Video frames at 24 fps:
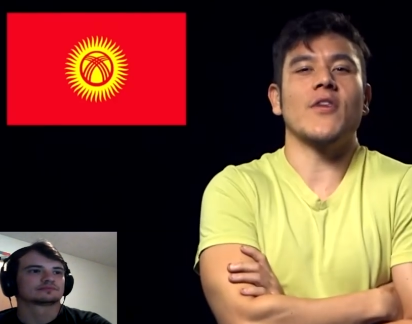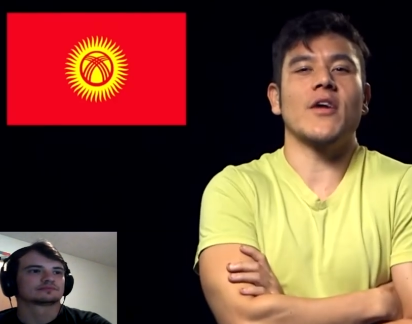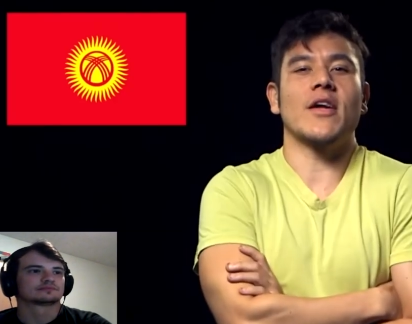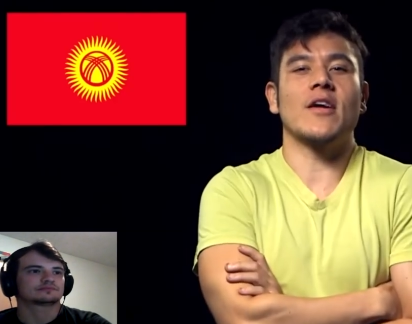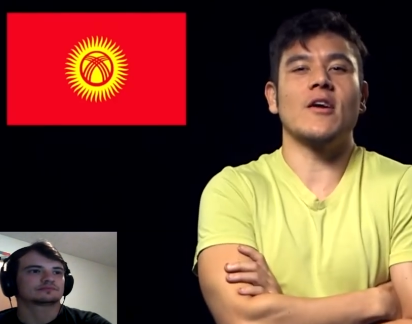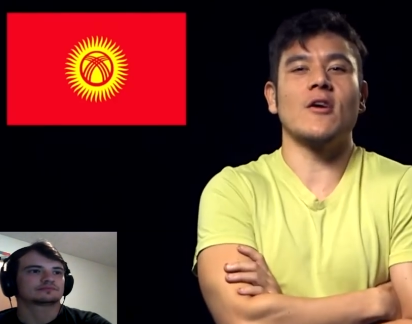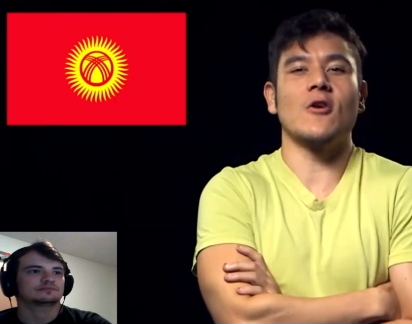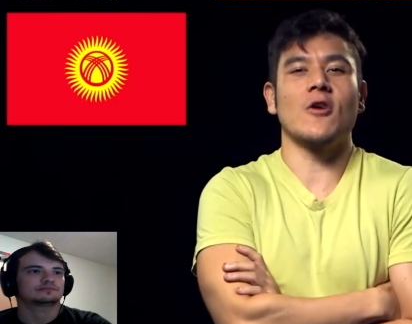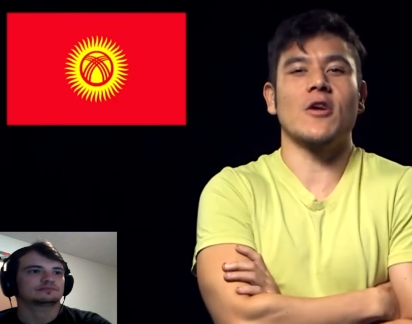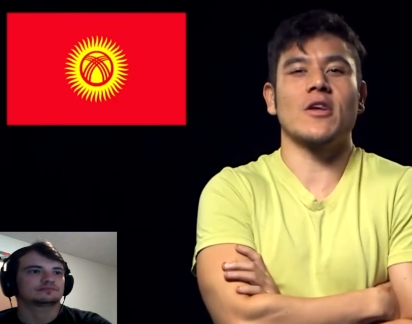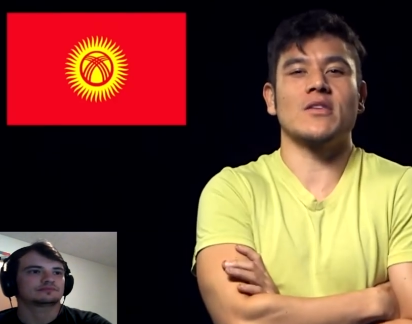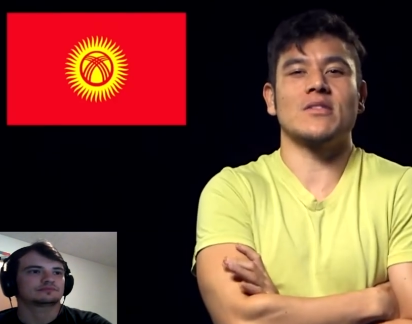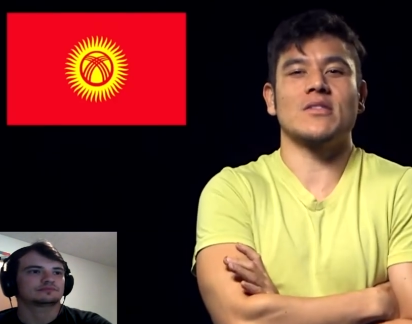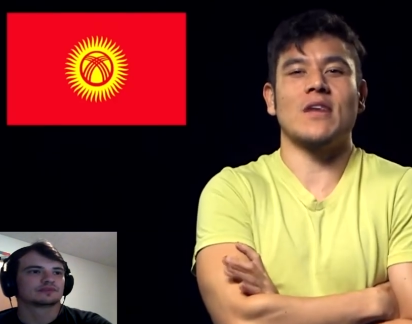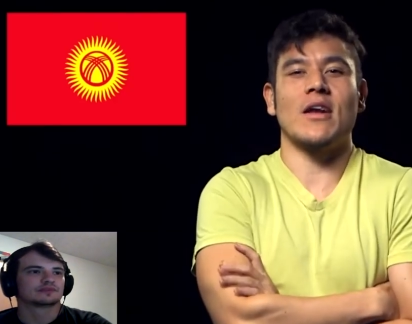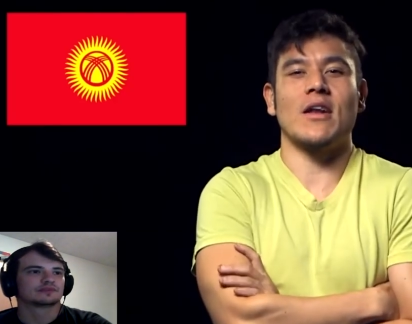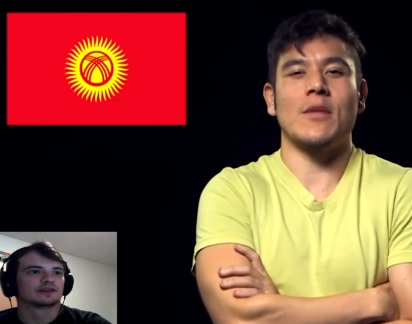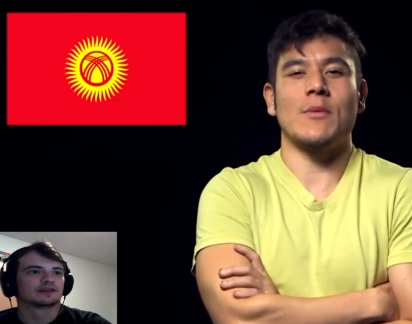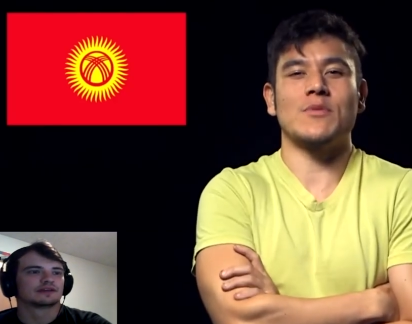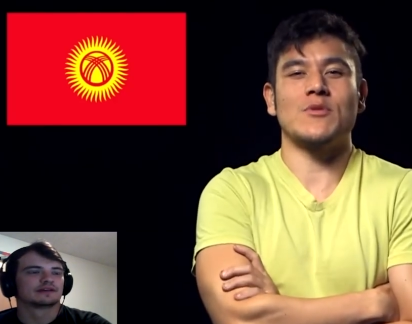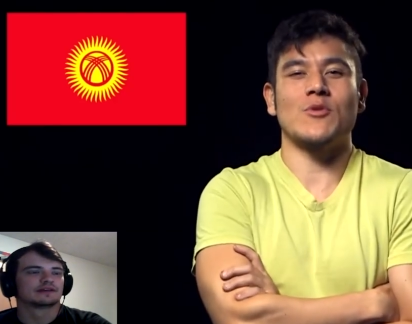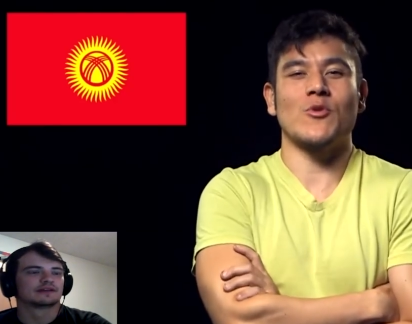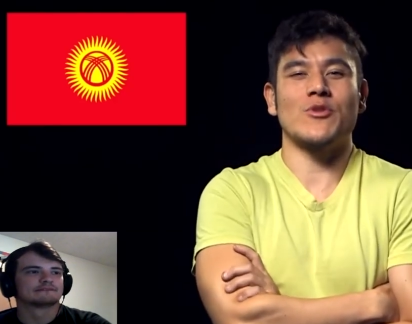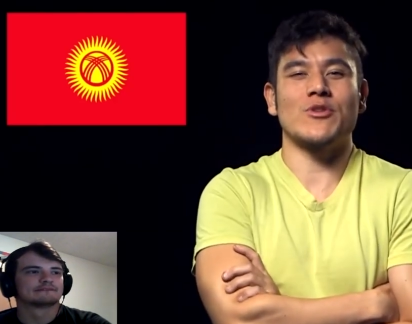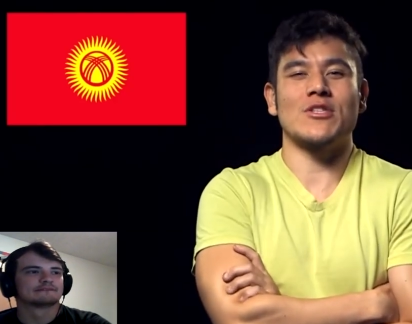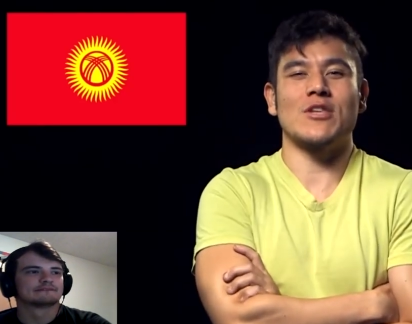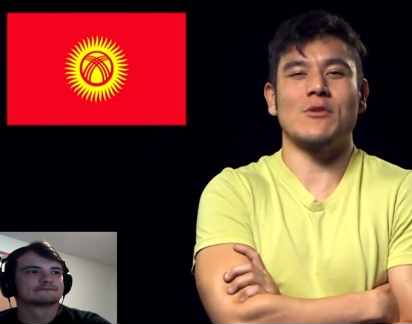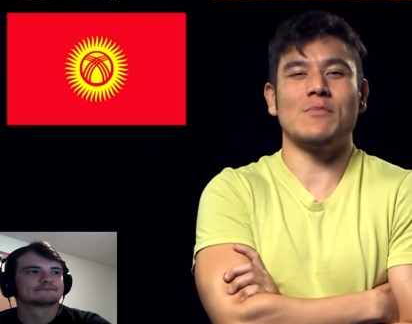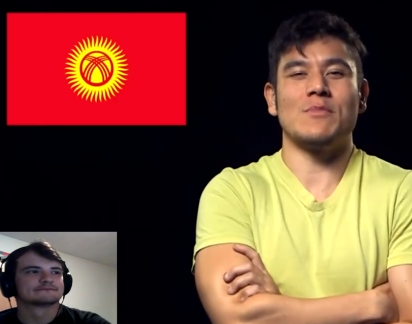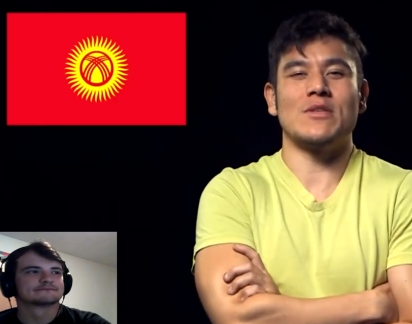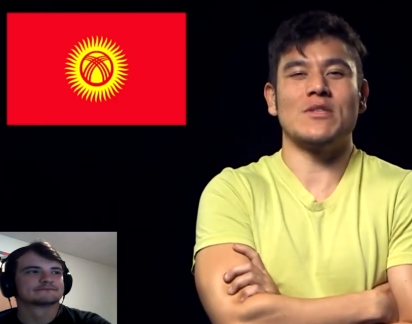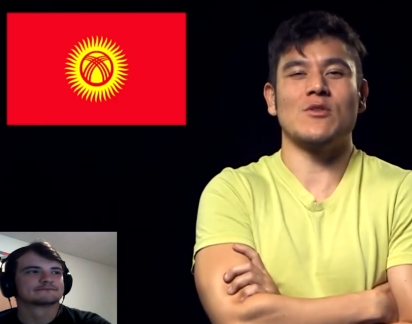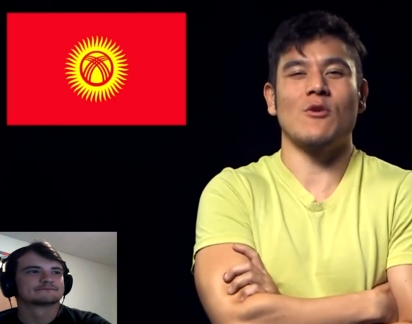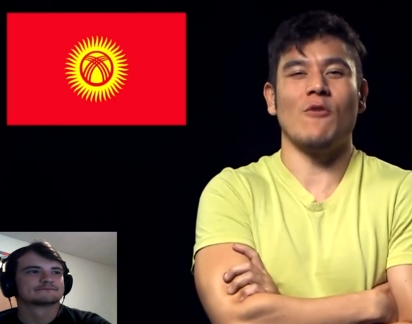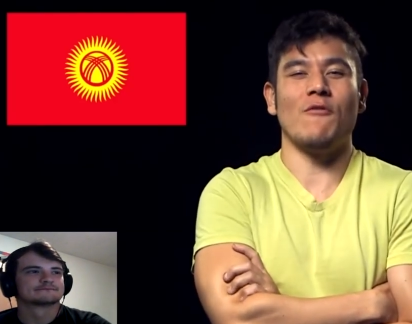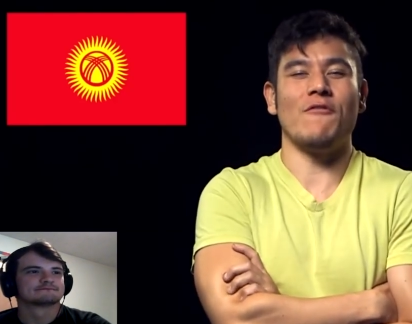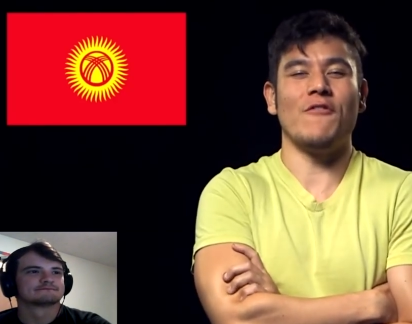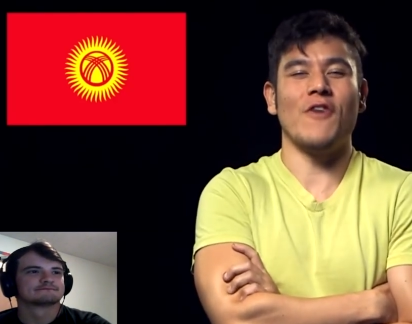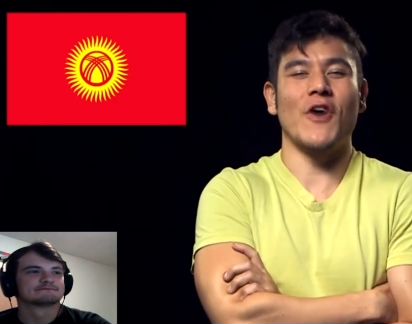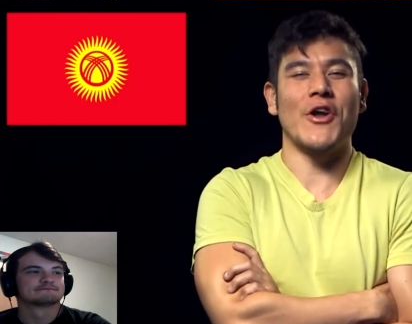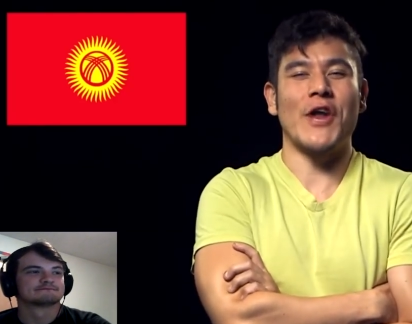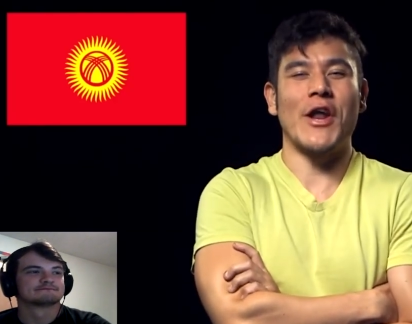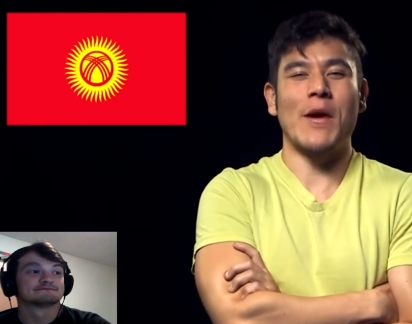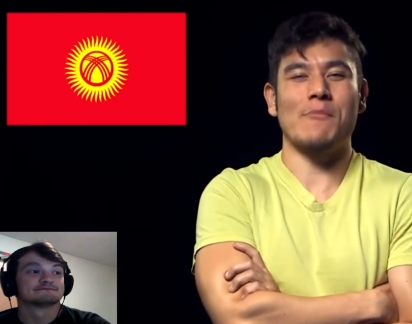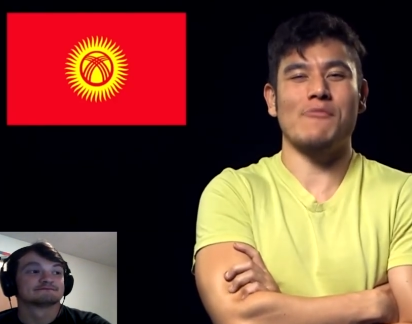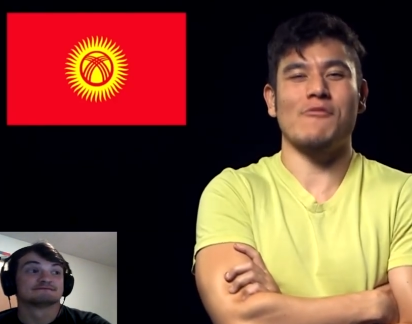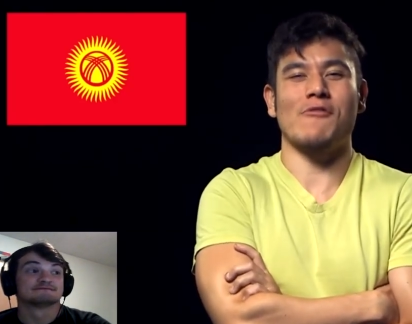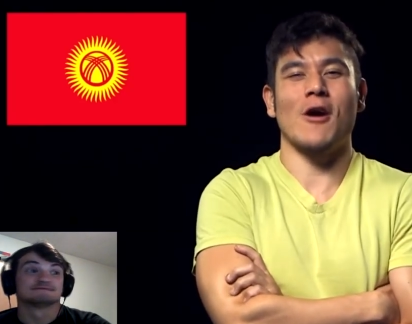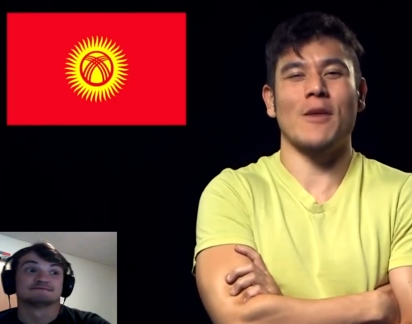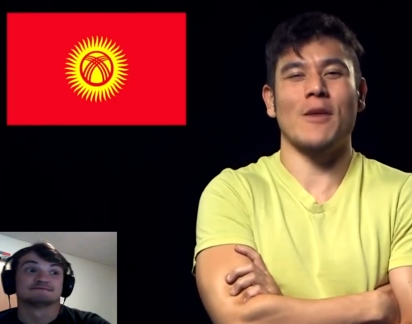Speaker 1: The Kyrgyzstan episode is going to be so fun, I